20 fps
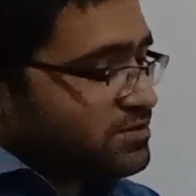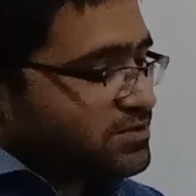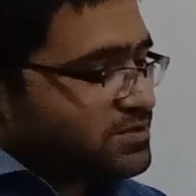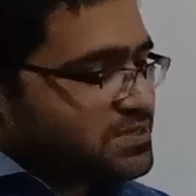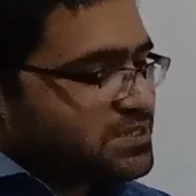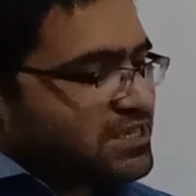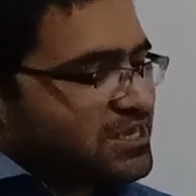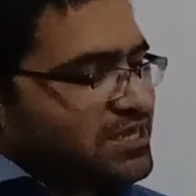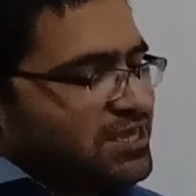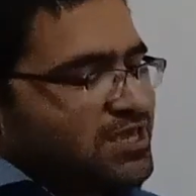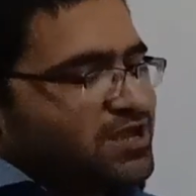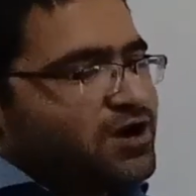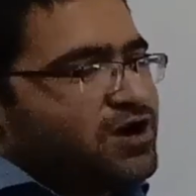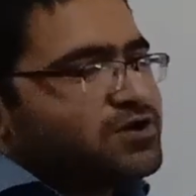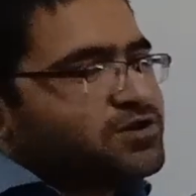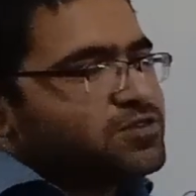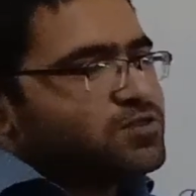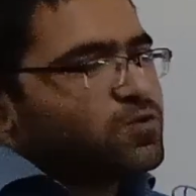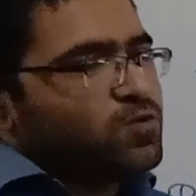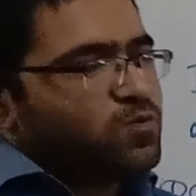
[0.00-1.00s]
see
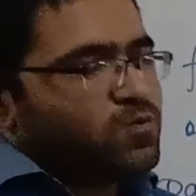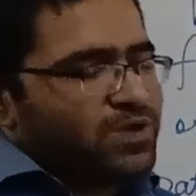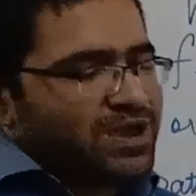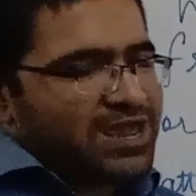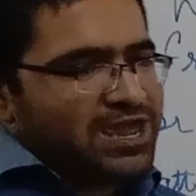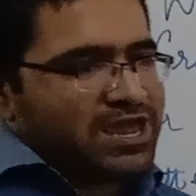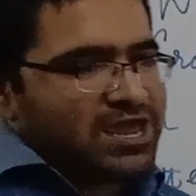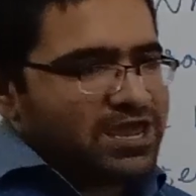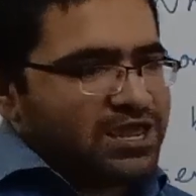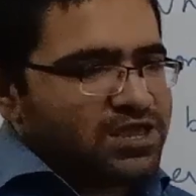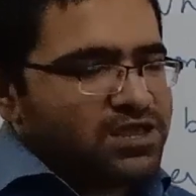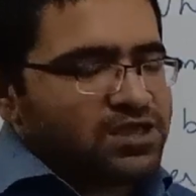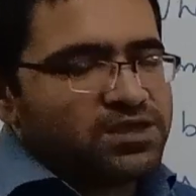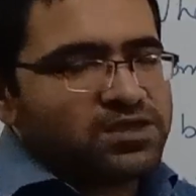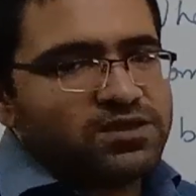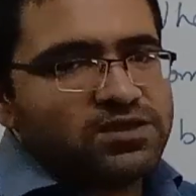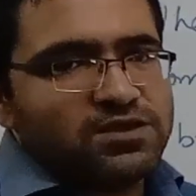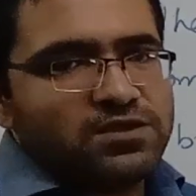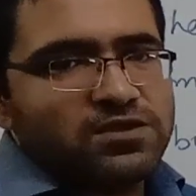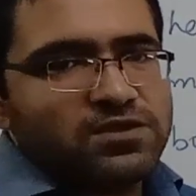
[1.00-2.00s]
another
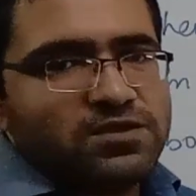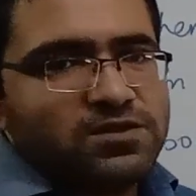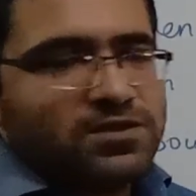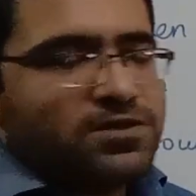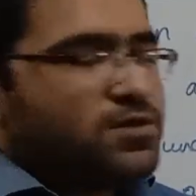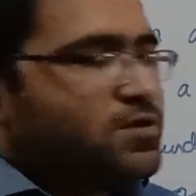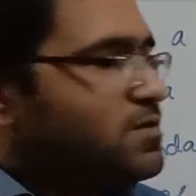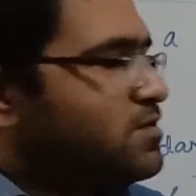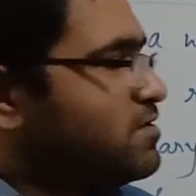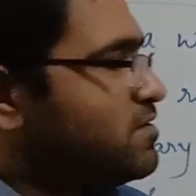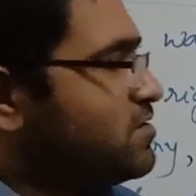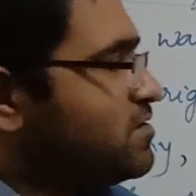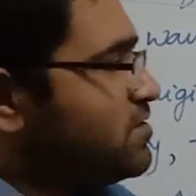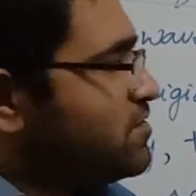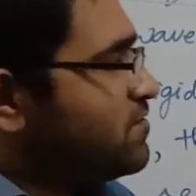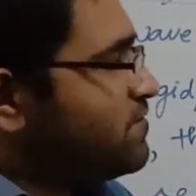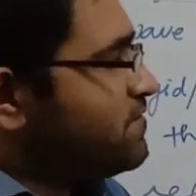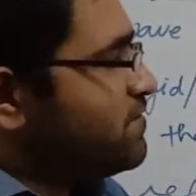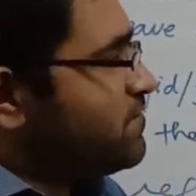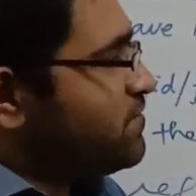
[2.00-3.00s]
way
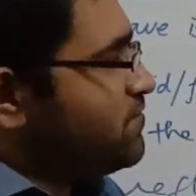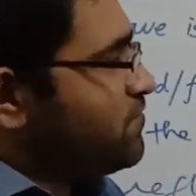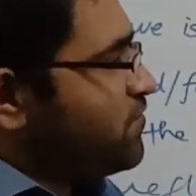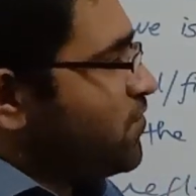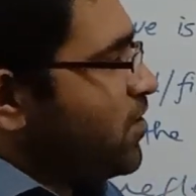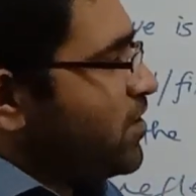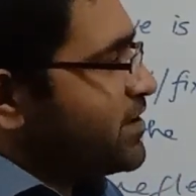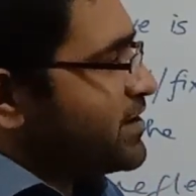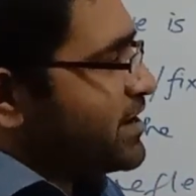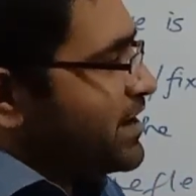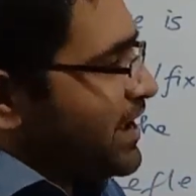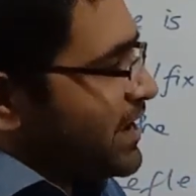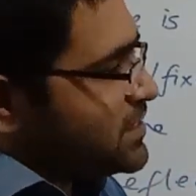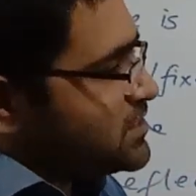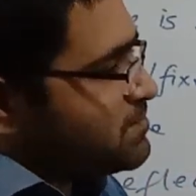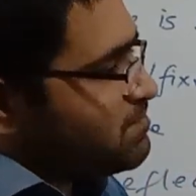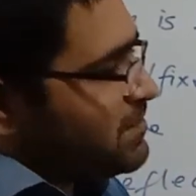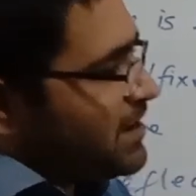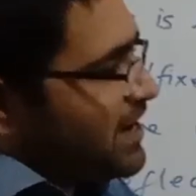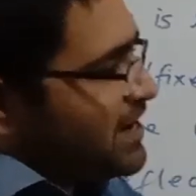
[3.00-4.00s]
for
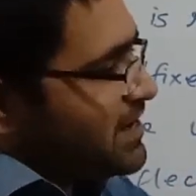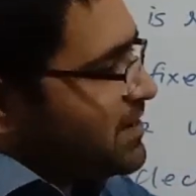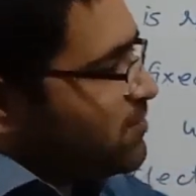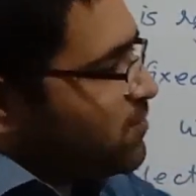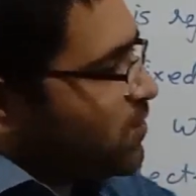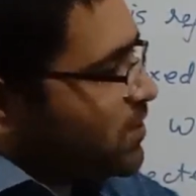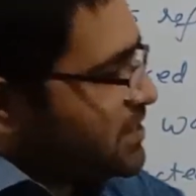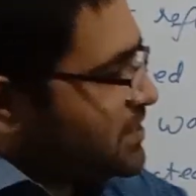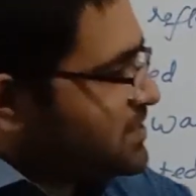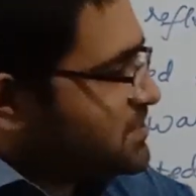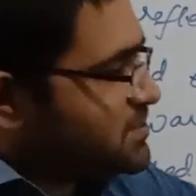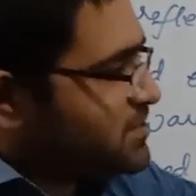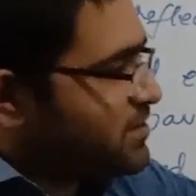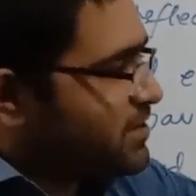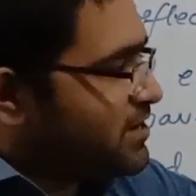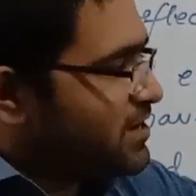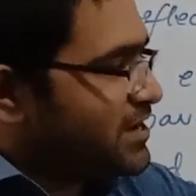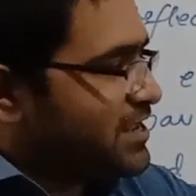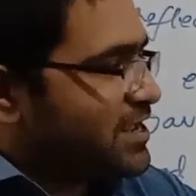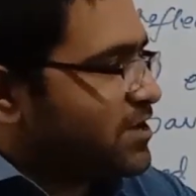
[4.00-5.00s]
explaining what is
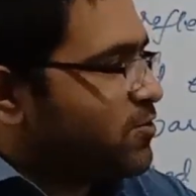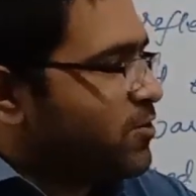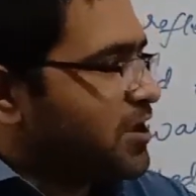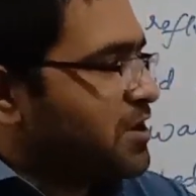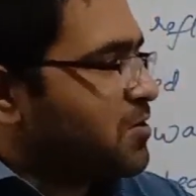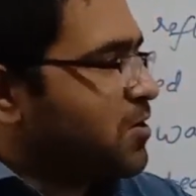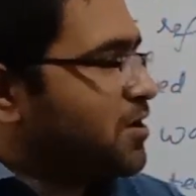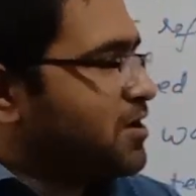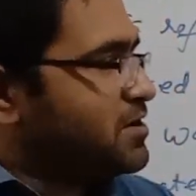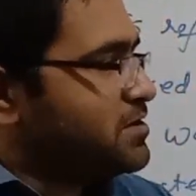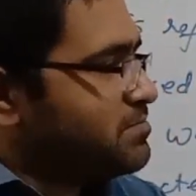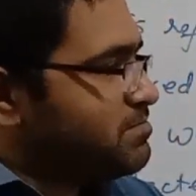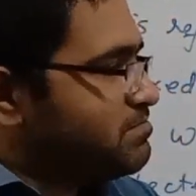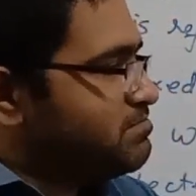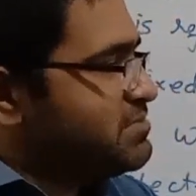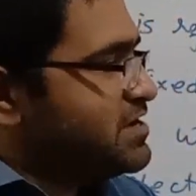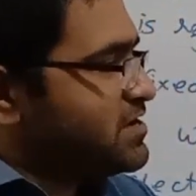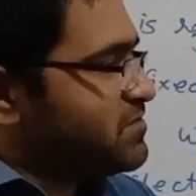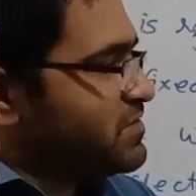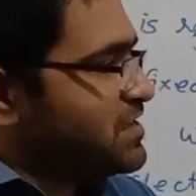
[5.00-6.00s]
really going on
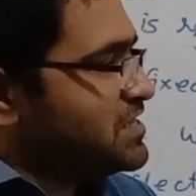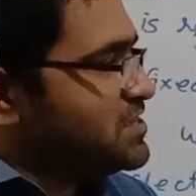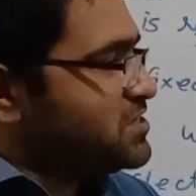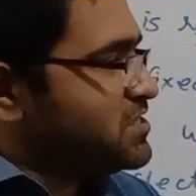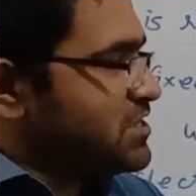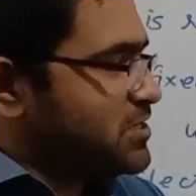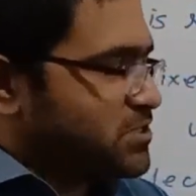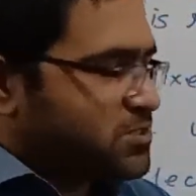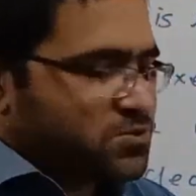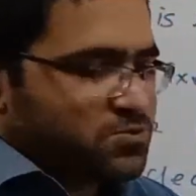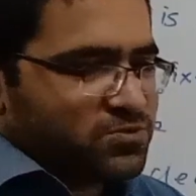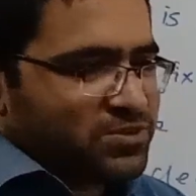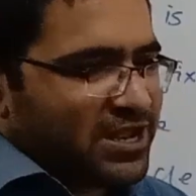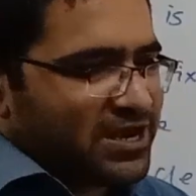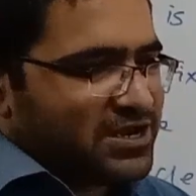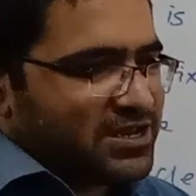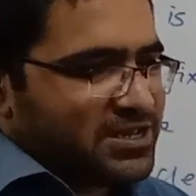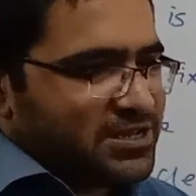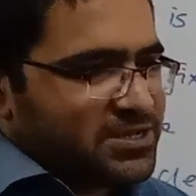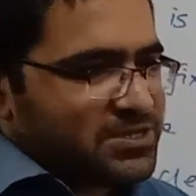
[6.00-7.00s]
between these two.
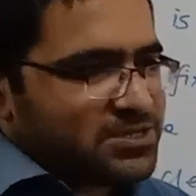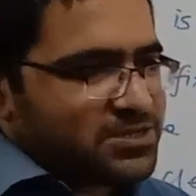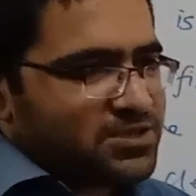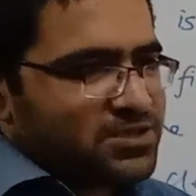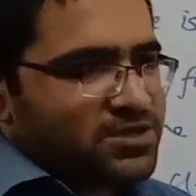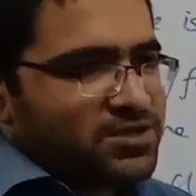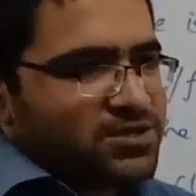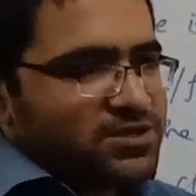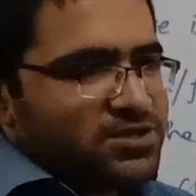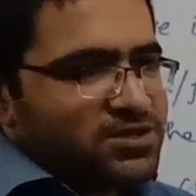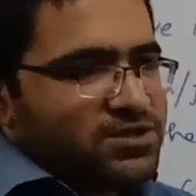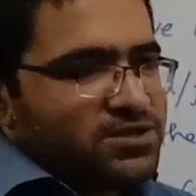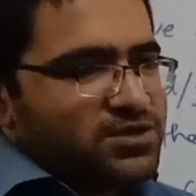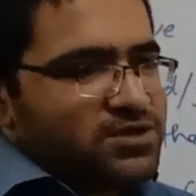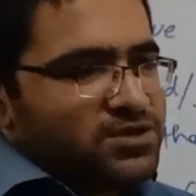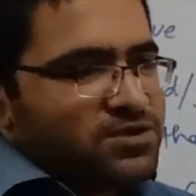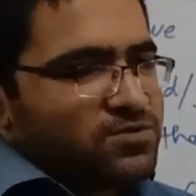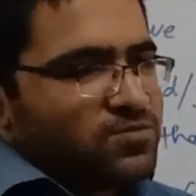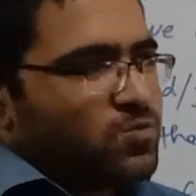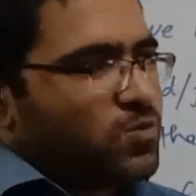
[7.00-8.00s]
That is,
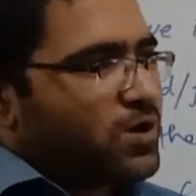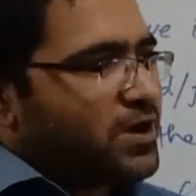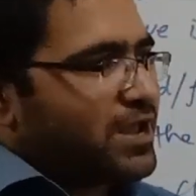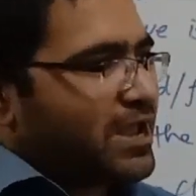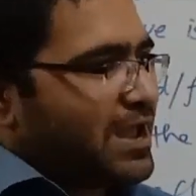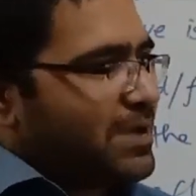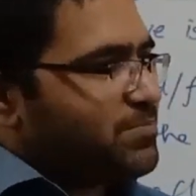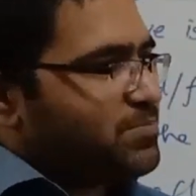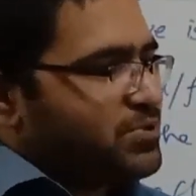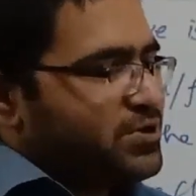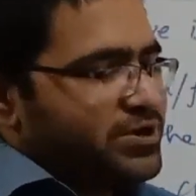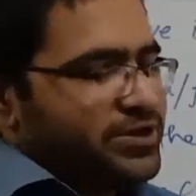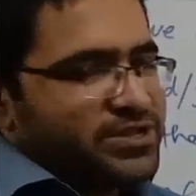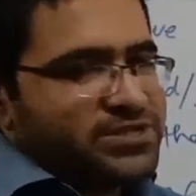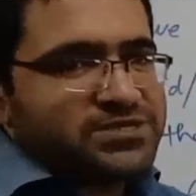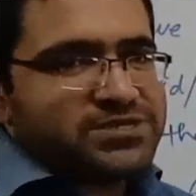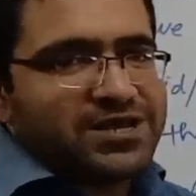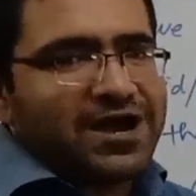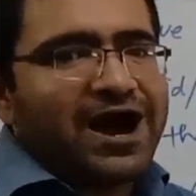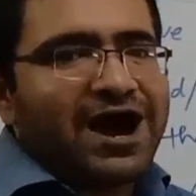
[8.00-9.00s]
what
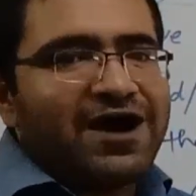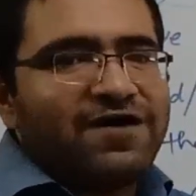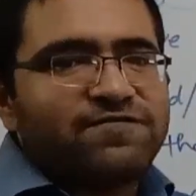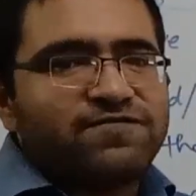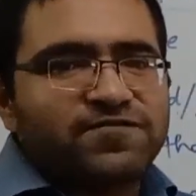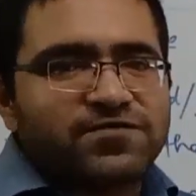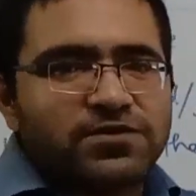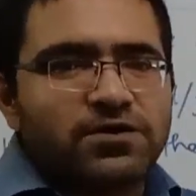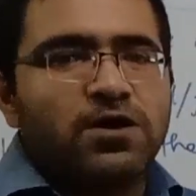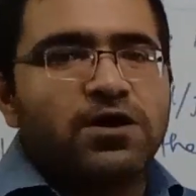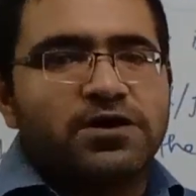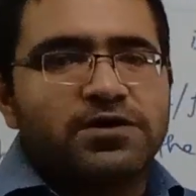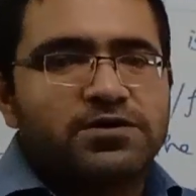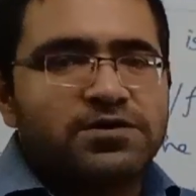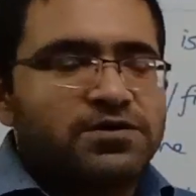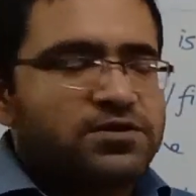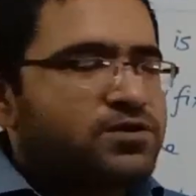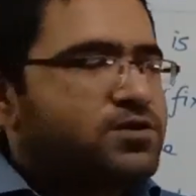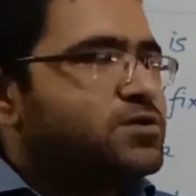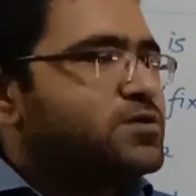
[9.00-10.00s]
happens after